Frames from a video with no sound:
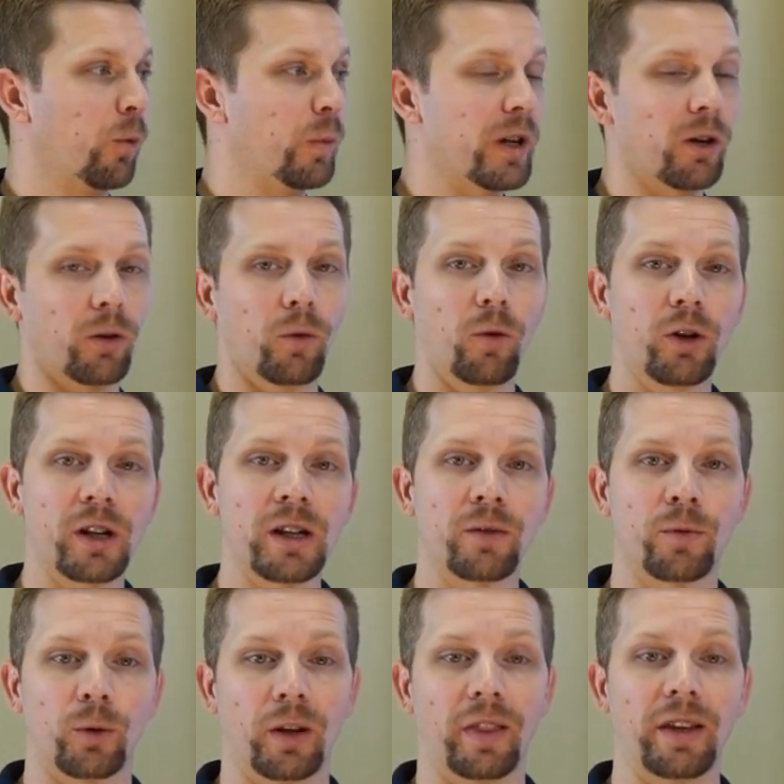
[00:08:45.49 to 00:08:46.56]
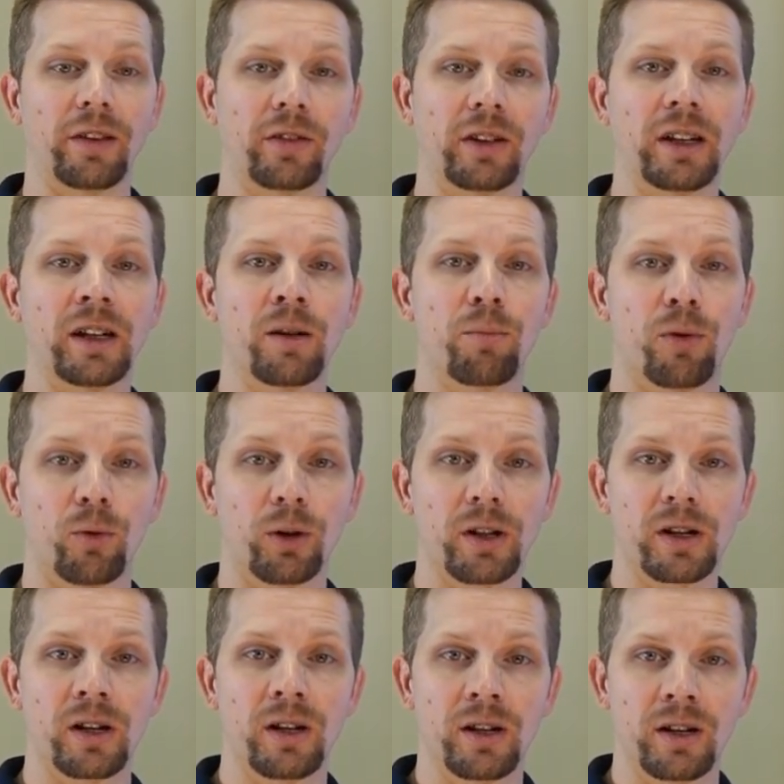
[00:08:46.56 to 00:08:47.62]
We are looking for a listening
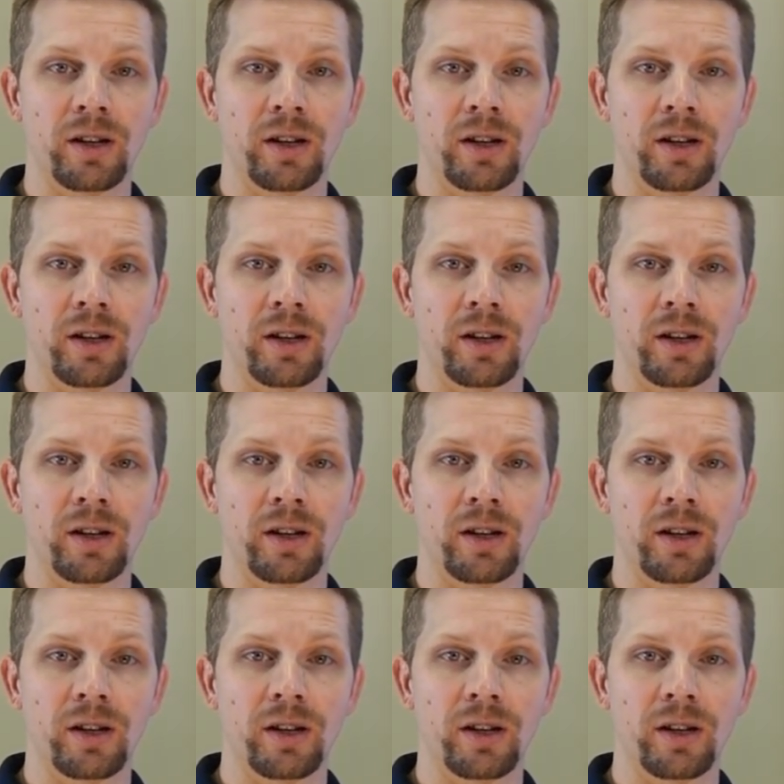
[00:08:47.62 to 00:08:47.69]
port